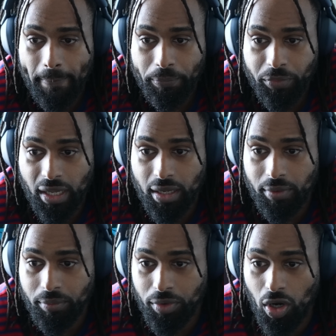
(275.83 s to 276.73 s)

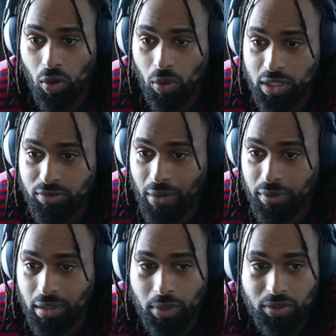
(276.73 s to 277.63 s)
Okay, Noah was right
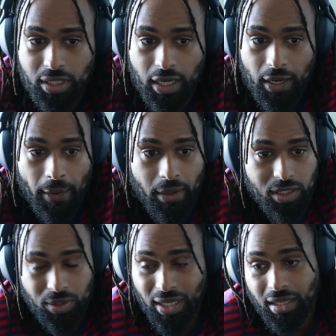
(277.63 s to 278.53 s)
with the Most High,
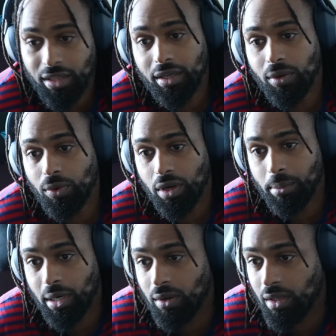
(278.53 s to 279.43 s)
so he had nothing to worry
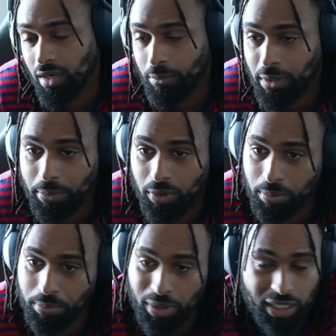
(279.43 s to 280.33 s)
about. A lot of people
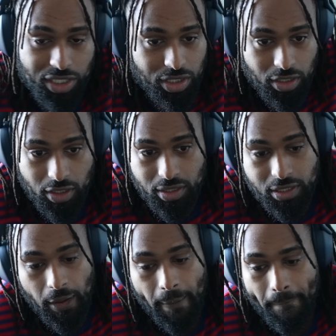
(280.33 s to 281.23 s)
playing church,
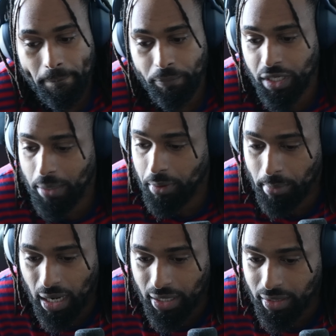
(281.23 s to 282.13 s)

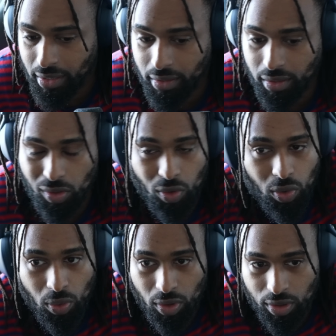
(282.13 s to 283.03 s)
double-minded,
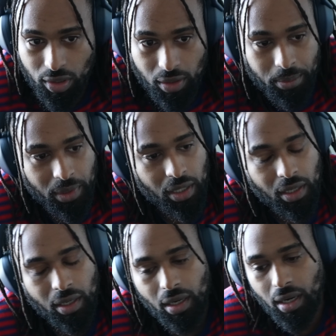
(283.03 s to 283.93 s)
lukewarm,
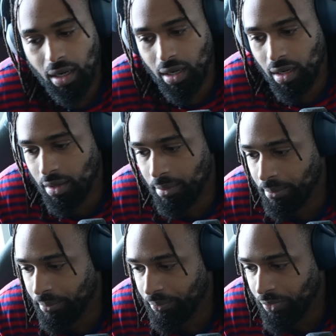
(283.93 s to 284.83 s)

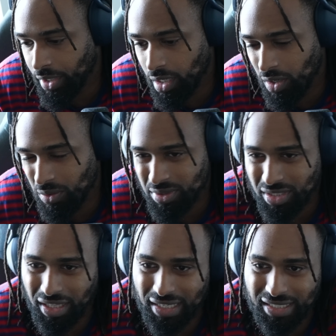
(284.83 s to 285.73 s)
you know,
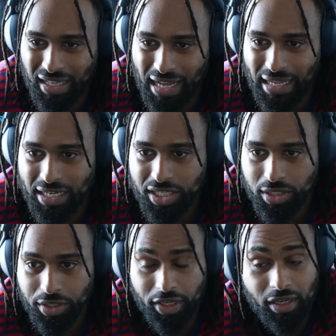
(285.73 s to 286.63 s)
things of that
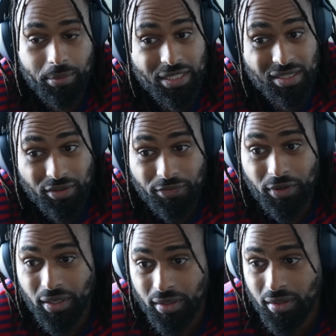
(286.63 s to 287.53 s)
nature. They're going to be
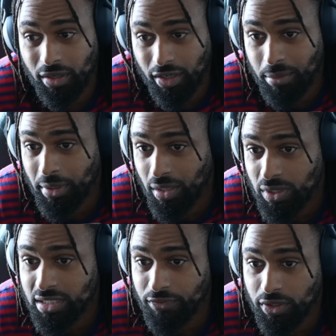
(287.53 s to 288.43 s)
suffering. They're going to be the
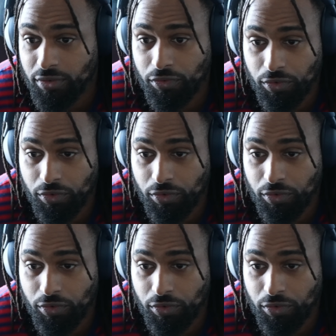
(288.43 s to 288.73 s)
ones fearful.